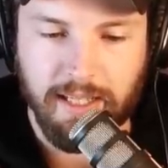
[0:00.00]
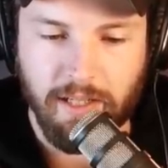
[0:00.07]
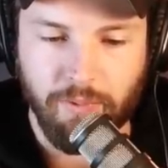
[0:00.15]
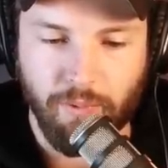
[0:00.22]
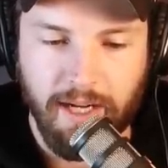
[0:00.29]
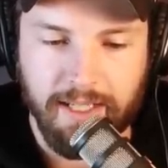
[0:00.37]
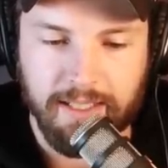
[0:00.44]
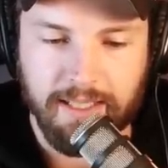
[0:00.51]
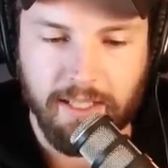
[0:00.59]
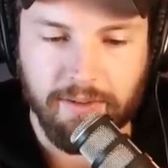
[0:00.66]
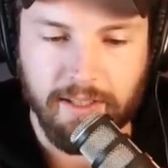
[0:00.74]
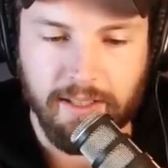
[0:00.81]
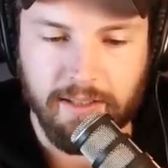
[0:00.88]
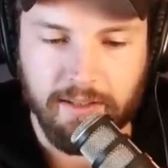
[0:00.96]
and then riding
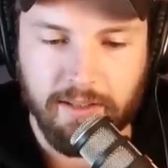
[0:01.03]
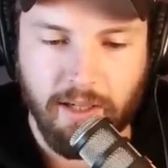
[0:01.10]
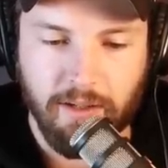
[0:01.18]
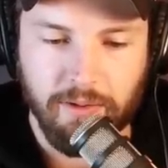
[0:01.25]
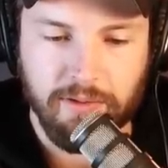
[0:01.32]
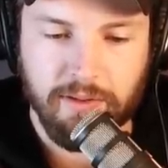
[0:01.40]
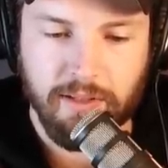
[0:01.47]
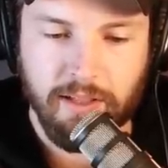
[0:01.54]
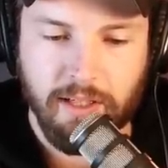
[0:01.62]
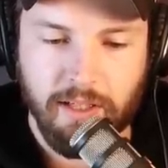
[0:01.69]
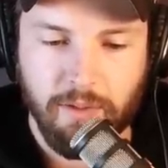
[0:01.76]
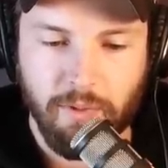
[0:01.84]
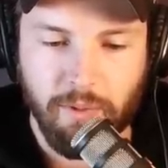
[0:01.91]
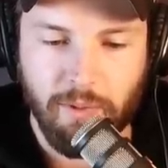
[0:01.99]
down the East Coast.
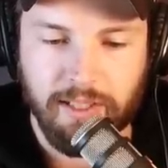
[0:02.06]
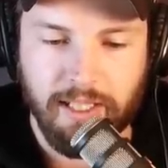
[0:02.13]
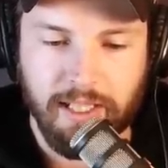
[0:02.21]
We